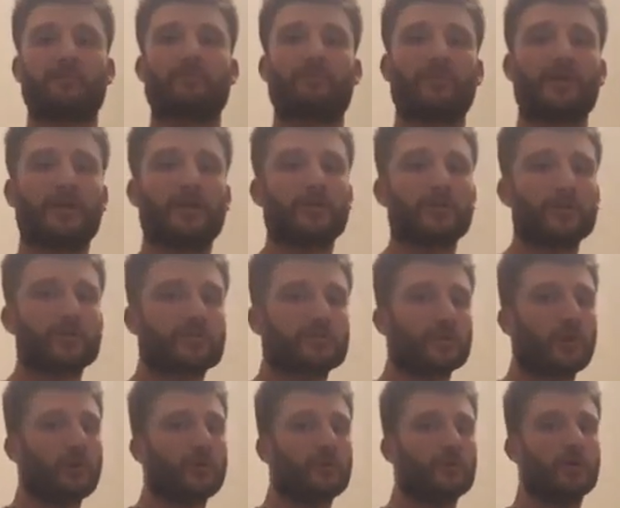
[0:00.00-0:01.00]
bridge.
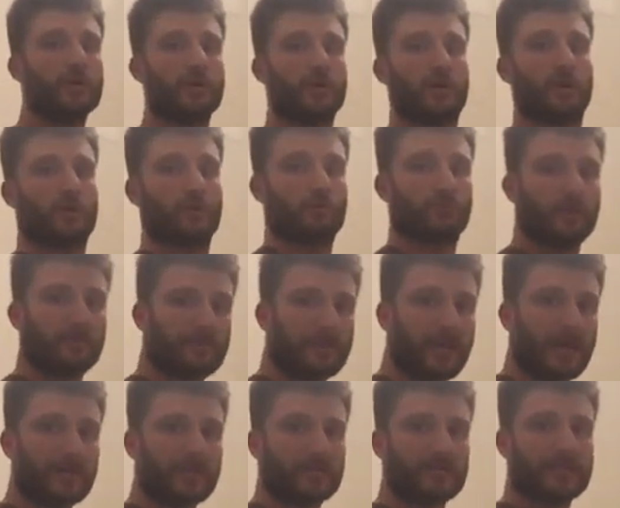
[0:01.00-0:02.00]
So rib
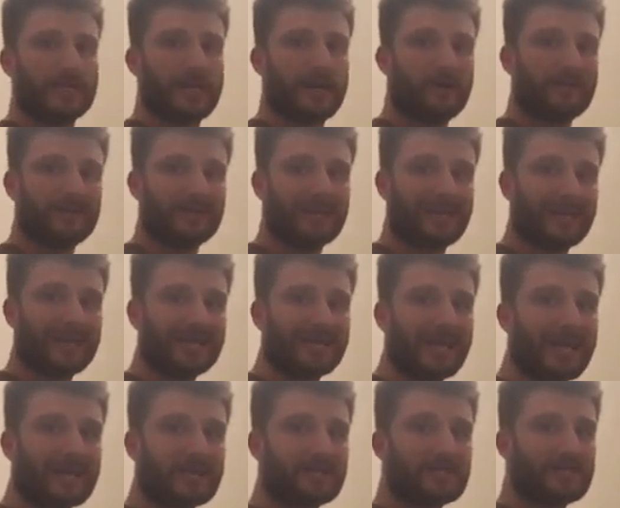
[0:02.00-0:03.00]
cage down,
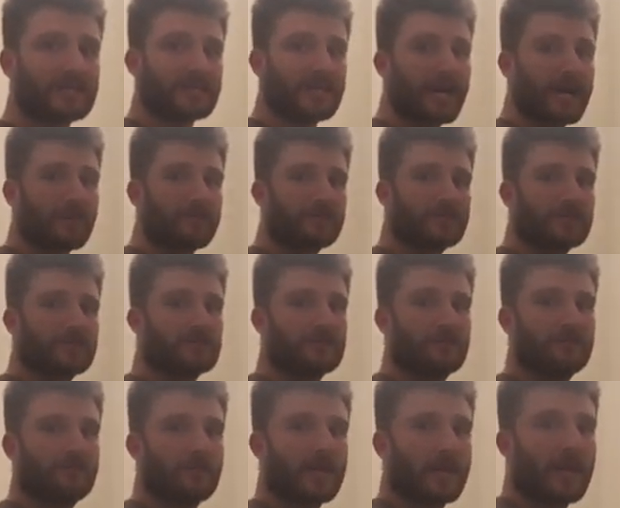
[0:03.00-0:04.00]
engage the abs,
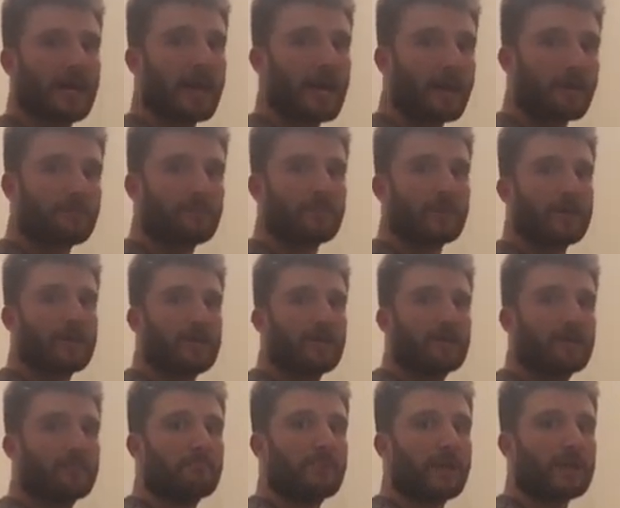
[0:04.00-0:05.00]

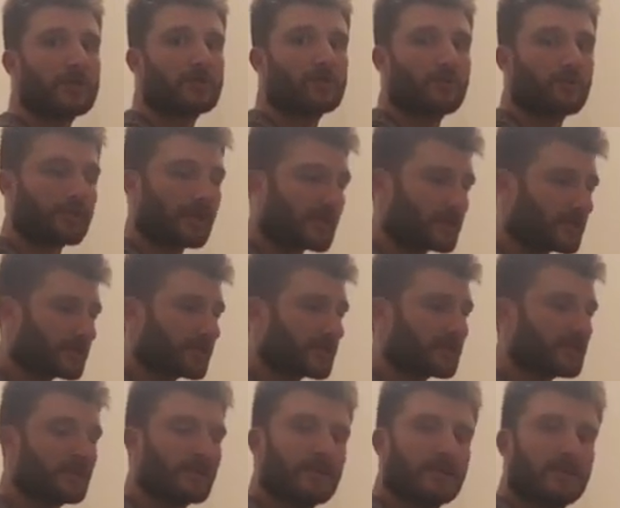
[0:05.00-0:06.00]
make sure that
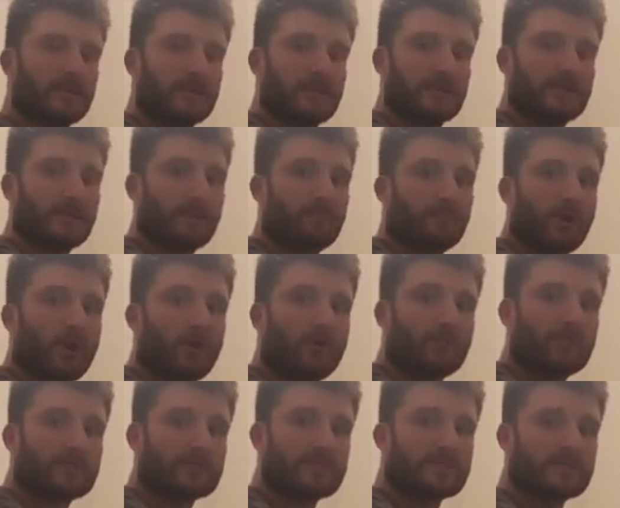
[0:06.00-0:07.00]
the
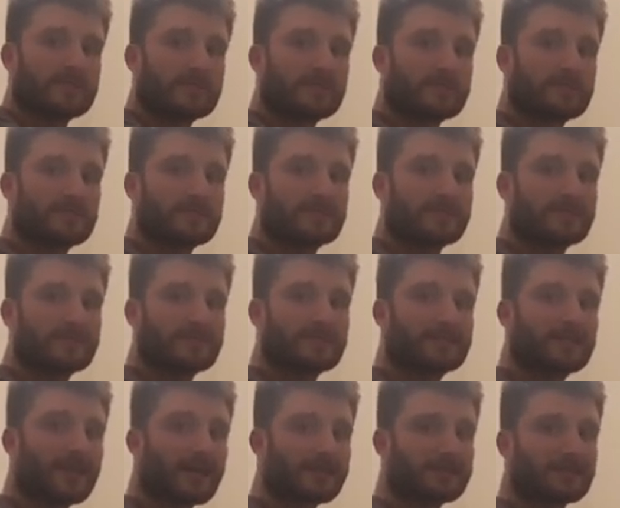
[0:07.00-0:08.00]
pelvis is
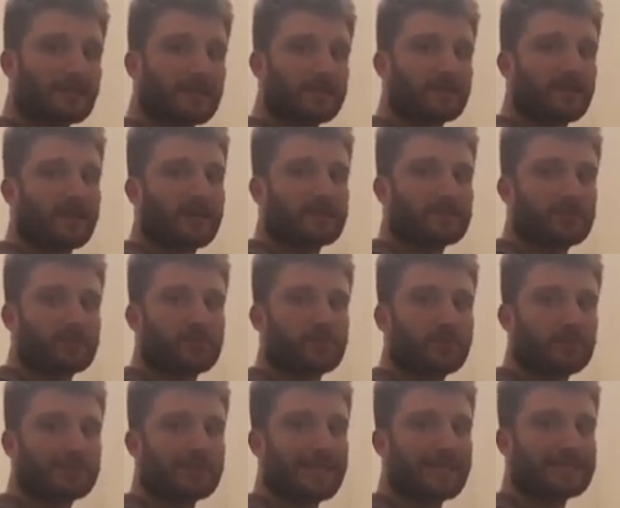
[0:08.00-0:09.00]
tucked under. So you
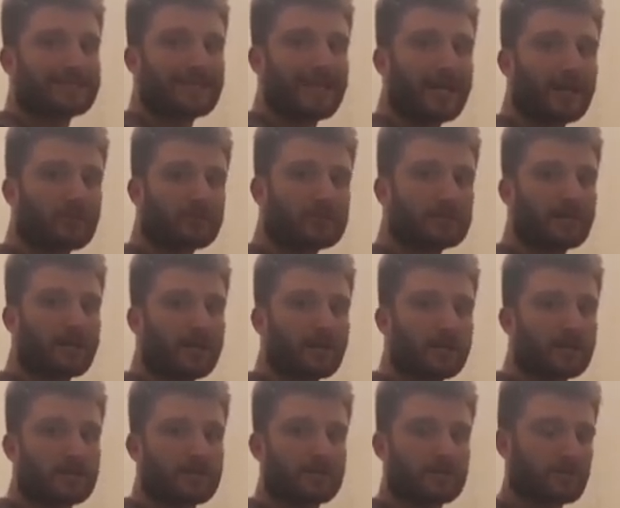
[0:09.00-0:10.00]
want that tail
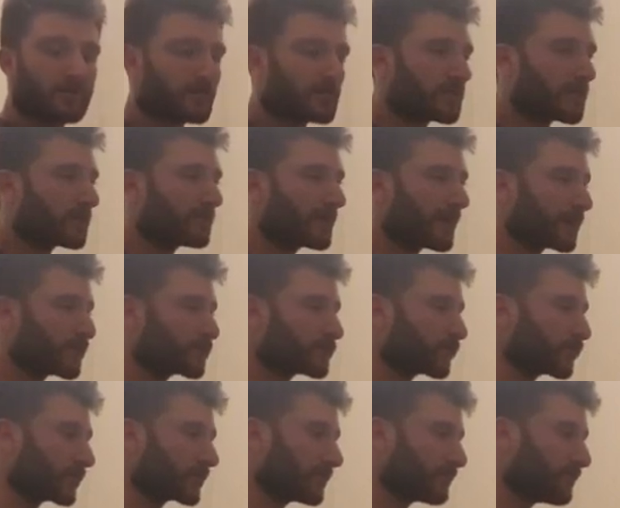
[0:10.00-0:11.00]
tuck. So think about
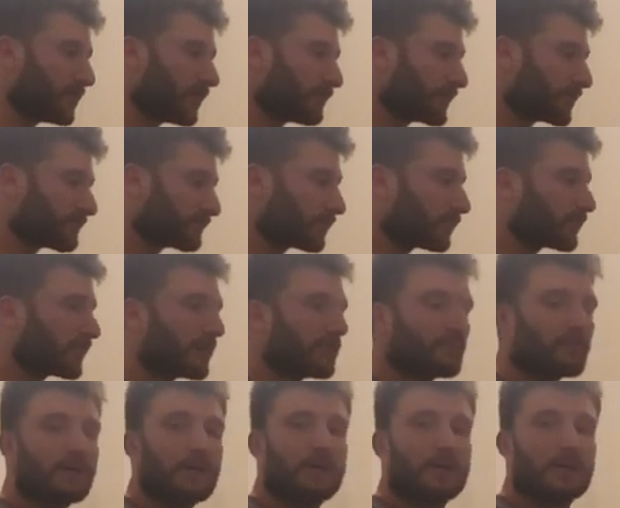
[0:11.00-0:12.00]
drawing the pelvic floor
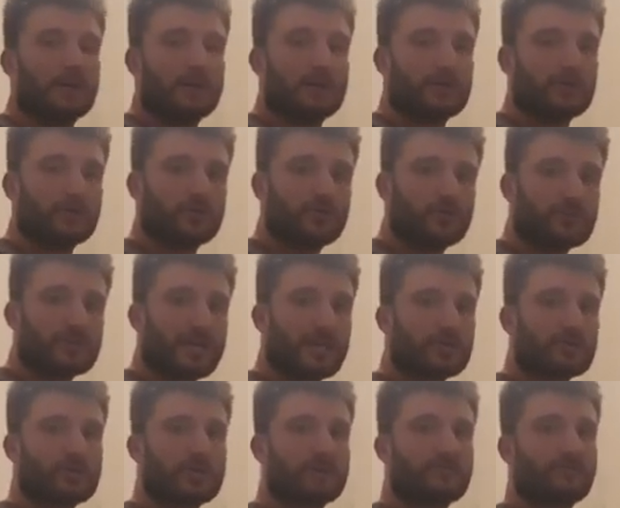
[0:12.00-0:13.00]
up. Use
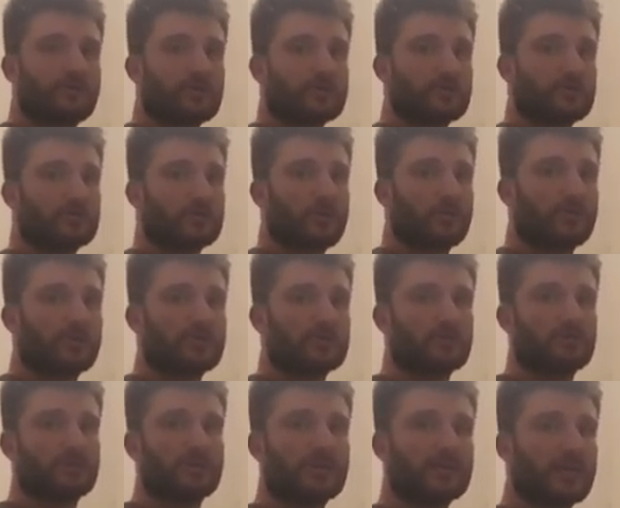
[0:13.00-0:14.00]
that transverse abdominis
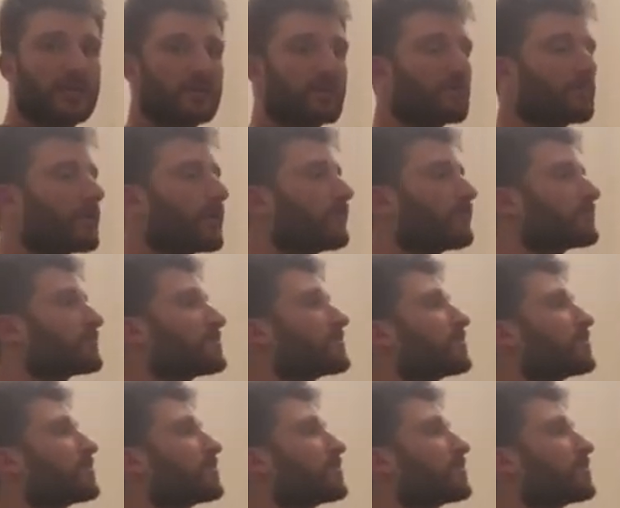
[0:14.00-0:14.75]
to really get the pelvis